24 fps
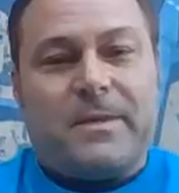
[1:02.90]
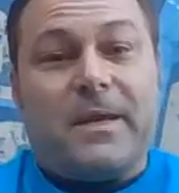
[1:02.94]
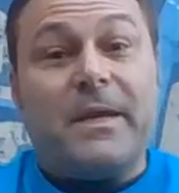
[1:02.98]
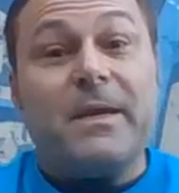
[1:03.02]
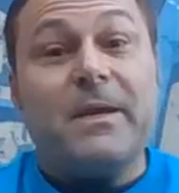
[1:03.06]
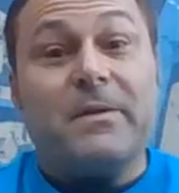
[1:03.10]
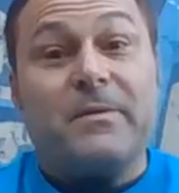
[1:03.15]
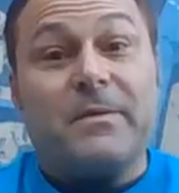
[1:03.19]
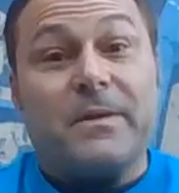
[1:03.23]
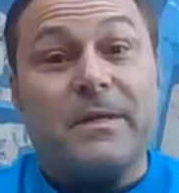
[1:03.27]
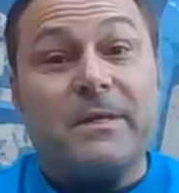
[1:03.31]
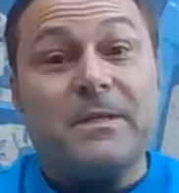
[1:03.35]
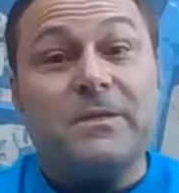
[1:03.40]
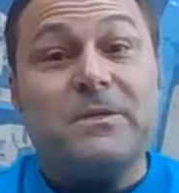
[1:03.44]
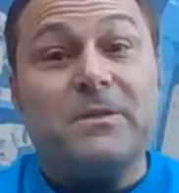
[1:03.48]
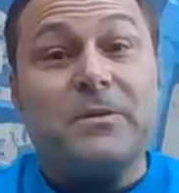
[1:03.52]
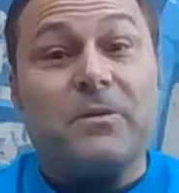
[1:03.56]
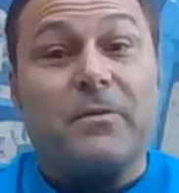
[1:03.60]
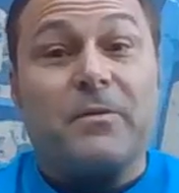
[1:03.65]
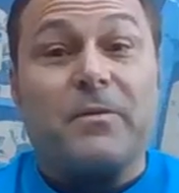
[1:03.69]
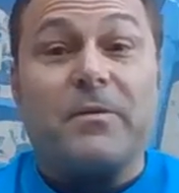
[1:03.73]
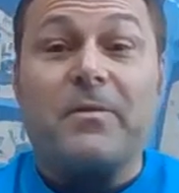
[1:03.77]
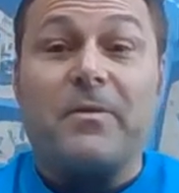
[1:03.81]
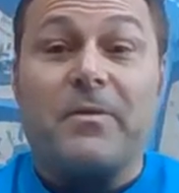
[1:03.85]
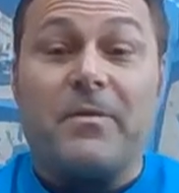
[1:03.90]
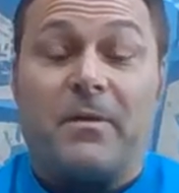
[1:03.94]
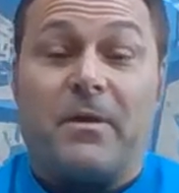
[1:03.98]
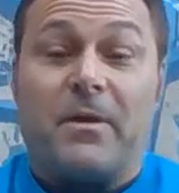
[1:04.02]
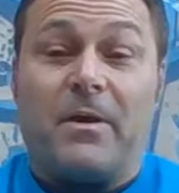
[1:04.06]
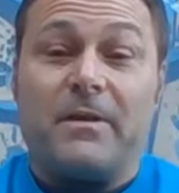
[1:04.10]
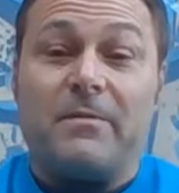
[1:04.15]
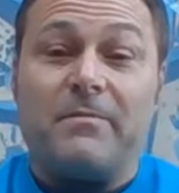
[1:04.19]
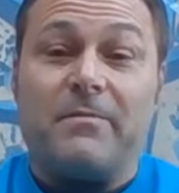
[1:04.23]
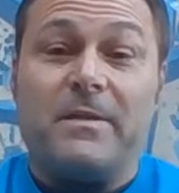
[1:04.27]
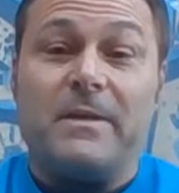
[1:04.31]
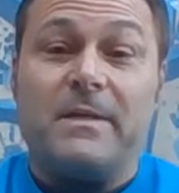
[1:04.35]
Here is your
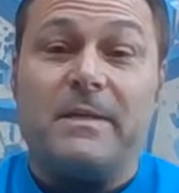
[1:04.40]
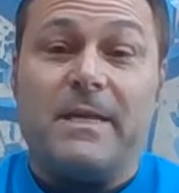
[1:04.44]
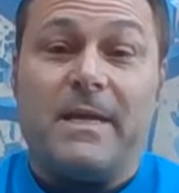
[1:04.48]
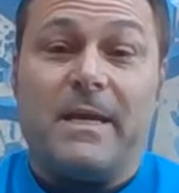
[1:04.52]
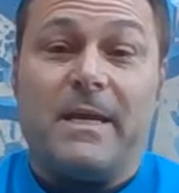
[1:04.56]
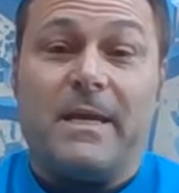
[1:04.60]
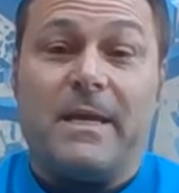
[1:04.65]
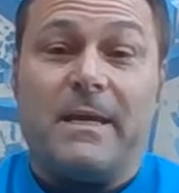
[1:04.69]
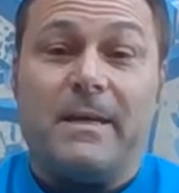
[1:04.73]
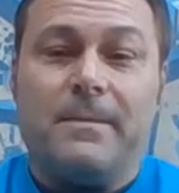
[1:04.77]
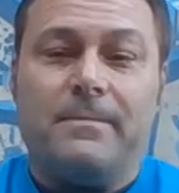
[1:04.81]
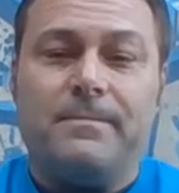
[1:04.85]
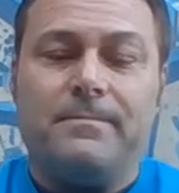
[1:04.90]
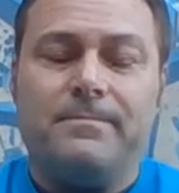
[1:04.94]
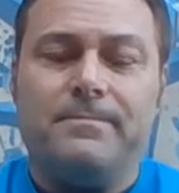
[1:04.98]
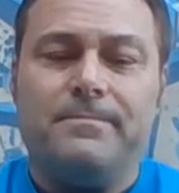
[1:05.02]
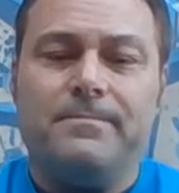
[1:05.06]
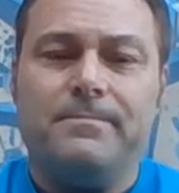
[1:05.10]
thought of the day.